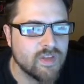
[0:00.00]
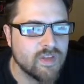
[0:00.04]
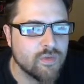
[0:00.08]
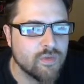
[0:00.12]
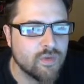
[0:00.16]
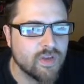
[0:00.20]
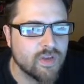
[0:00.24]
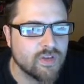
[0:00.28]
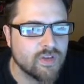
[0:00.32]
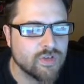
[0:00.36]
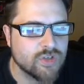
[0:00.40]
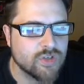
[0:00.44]

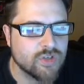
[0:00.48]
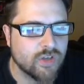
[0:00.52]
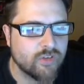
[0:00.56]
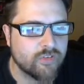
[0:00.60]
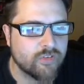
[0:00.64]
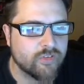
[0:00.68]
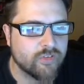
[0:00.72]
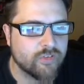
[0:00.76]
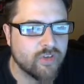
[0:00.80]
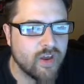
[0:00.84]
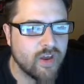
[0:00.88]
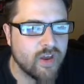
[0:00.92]
you can
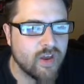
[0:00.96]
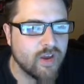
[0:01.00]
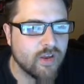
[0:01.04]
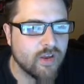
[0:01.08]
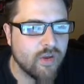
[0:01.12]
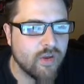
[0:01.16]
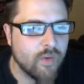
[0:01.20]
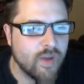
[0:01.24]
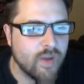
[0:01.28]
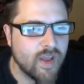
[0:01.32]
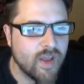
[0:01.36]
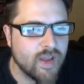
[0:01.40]
just
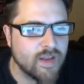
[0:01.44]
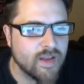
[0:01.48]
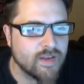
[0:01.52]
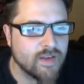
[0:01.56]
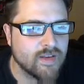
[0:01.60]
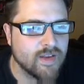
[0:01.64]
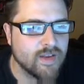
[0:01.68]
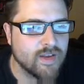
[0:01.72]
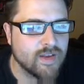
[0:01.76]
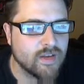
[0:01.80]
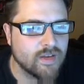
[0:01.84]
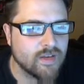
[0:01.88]
go
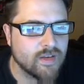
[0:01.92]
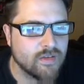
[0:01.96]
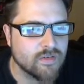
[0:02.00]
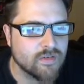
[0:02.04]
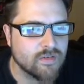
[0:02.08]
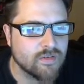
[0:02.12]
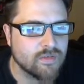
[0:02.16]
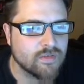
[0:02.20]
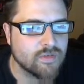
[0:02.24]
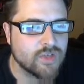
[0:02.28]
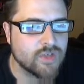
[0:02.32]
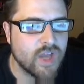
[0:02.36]
ahead
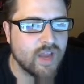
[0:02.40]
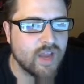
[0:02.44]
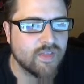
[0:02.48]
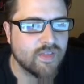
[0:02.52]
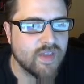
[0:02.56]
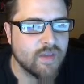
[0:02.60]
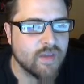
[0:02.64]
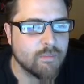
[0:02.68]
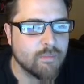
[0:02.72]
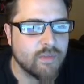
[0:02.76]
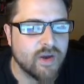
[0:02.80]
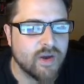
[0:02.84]
and
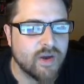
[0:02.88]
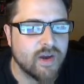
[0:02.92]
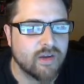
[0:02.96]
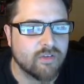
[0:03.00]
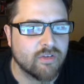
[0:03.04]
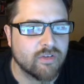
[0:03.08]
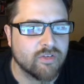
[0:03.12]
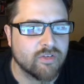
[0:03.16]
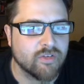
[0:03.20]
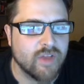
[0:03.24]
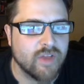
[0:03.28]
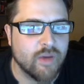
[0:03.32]
check that
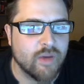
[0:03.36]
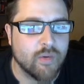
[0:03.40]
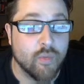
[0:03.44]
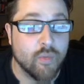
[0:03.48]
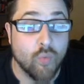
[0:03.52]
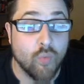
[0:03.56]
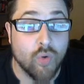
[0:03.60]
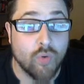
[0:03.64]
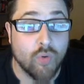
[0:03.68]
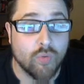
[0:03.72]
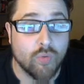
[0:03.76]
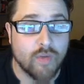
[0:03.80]
box.
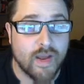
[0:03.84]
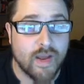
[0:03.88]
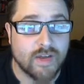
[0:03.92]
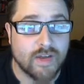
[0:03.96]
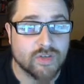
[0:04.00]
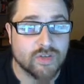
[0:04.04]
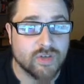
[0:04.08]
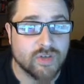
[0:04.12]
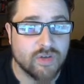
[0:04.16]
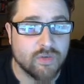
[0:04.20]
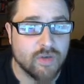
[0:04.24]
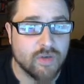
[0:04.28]
Now, it won't
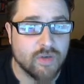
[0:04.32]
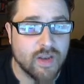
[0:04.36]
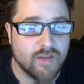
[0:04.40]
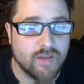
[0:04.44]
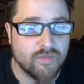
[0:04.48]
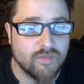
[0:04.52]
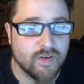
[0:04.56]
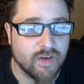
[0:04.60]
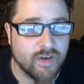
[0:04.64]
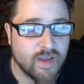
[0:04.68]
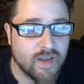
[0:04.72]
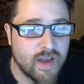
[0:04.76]
actually
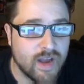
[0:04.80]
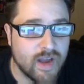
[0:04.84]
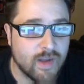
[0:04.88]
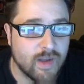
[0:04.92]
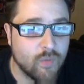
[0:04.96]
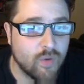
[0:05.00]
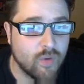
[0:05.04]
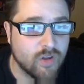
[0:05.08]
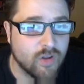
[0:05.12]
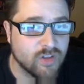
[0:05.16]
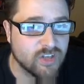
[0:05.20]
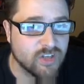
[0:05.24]
create a very
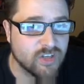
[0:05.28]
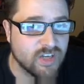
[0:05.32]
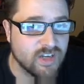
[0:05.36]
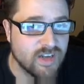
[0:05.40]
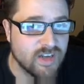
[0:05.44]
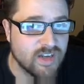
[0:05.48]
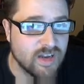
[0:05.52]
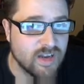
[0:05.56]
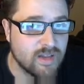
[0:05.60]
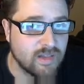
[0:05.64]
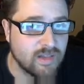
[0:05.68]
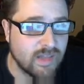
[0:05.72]
high
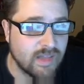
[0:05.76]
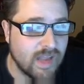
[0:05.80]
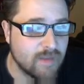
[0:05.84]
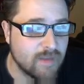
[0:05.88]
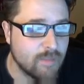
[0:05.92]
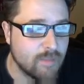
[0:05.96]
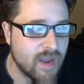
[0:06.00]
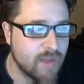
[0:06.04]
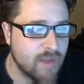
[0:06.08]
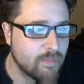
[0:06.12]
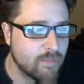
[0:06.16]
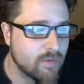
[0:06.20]
quality
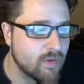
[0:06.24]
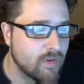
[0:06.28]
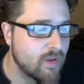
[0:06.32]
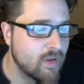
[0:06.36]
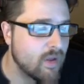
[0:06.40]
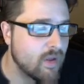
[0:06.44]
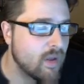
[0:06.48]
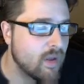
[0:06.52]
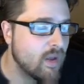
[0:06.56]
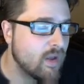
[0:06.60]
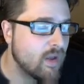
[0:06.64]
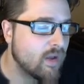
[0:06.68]
light map.
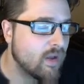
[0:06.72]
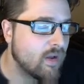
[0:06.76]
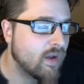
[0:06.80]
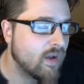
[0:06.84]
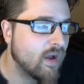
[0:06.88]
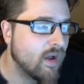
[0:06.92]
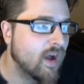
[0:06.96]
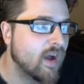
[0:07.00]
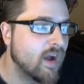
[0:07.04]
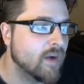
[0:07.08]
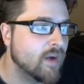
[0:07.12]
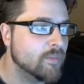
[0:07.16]

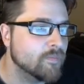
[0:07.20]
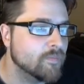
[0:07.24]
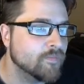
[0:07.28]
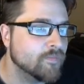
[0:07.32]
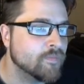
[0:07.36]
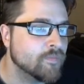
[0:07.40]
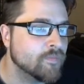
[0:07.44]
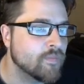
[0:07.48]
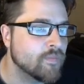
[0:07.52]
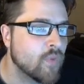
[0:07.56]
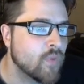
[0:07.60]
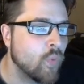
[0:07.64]

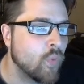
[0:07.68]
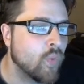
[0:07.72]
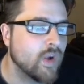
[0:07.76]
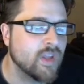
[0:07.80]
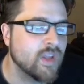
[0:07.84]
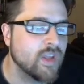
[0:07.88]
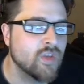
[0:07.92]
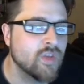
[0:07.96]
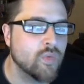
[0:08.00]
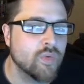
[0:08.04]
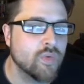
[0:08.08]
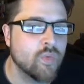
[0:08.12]

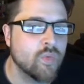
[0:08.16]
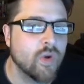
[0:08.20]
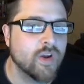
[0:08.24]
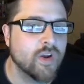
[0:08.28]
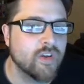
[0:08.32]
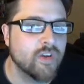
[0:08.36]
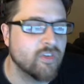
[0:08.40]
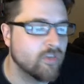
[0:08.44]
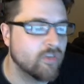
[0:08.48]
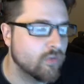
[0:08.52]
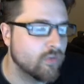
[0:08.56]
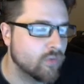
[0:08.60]
What you would
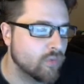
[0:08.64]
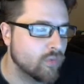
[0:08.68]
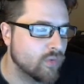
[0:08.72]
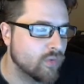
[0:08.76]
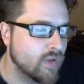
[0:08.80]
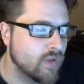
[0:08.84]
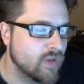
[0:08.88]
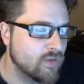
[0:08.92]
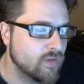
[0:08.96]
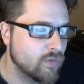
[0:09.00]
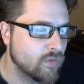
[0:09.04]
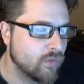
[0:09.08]
want to
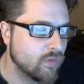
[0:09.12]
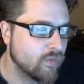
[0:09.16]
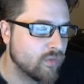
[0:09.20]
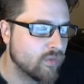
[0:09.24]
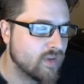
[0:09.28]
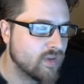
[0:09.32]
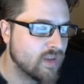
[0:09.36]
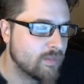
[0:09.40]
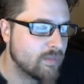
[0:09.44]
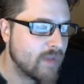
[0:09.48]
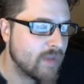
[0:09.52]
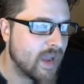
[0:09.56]
do in your
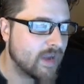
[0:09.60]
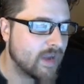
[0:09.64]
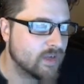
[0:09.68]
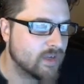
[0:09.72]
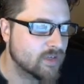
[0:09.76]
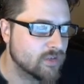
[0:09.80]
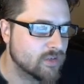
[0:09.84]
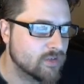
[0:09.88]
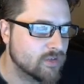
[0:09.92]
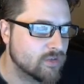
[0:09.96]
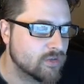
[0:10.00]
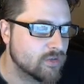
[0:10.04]
3D
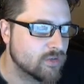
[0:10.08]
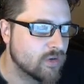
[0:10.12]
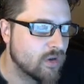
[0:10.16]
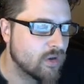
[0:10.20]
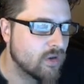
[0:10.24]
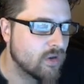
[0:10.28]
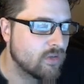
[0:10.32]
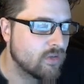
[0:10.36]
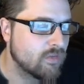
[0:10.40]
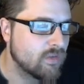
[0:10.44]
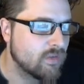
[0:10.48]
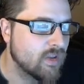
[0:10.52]
package
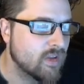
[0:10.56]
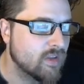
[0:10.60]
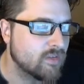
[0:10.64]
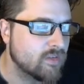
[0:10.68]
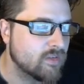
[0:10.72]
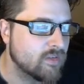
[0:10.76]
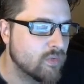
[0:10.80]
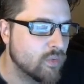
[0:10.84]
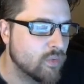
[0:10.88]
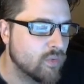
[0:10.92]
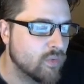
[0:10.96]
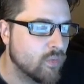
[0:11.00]

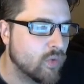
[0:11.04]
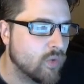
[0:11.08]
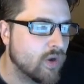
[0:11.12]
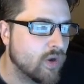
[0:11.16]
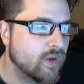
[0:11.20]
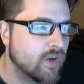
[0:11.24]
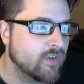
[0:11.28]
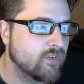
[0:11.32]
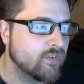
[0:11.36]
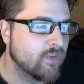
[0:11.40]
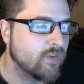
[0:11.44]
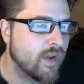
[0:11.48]
is you would
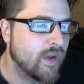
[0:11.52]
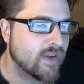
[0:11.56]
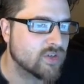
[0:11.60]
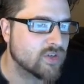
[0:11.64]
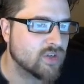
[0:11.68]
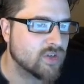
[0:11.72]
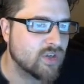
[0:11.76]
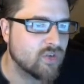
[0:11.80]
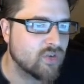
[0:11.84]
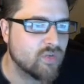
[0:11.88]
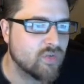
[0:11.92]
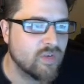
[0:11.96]
want to
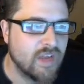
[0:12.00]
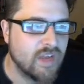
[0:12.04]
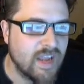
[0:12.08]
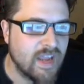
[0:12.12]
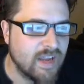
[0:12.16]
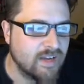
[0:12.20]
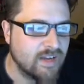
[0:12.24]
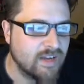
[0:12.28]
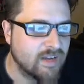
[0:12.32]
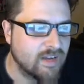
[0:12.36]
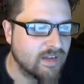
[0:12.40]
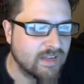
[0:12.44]
actually
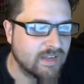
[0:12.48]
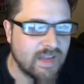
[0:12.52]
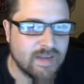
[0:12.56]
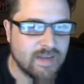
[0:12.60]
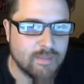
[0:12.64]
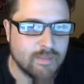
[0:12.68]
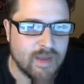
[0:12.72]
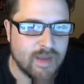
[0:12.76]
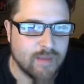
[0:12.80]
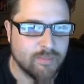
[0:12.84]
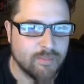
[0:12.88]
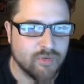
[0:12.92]
create a
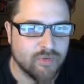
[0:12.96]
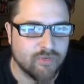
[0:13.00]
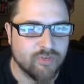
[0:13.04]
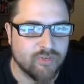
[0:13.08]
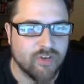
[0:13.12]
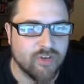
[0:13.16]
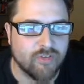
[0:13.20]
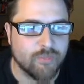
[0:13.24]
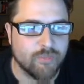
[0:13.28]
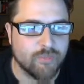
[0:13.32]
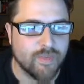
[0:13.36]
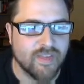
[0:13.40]
light map
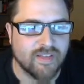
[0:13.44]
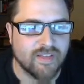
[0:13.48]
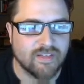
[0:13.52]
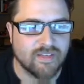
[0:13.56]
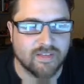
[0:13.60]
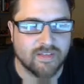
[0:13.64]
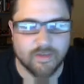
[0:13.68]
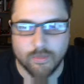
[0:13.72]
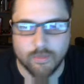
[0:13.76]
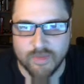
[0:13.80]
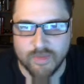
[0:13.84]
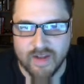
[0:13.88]
yourself, but
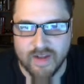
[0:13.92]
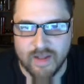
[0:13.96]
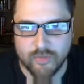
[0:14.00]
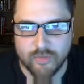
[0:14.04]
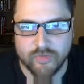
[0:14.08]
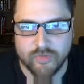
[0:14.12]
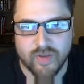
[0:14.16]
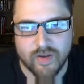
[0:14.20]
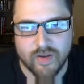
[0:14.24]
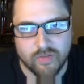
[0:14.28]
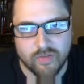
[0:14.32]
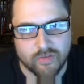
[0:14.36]
that's a little bit
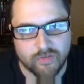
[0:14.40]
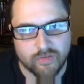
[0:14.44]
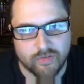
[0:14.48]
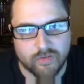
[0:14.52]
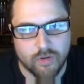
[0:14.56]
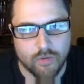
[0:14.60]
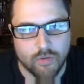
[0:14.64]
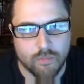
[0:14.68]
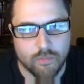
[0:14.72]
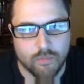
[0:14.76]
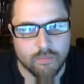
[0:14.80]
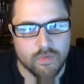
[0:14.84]
outside of the
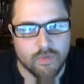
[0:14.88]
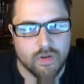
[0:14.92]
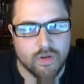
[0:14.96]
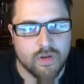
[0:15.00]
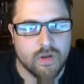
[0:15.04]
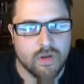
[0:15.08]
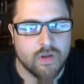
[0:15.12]
scope